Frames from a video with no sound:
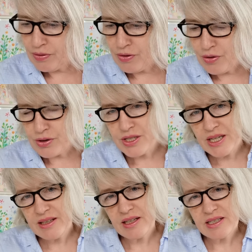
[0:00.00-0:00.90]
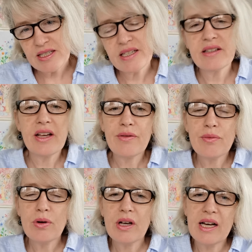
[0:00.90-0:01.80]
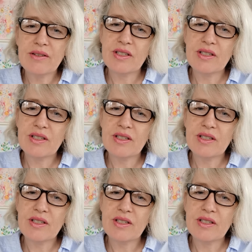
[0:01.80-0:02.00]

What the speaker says: The other thing that I think that everyone kind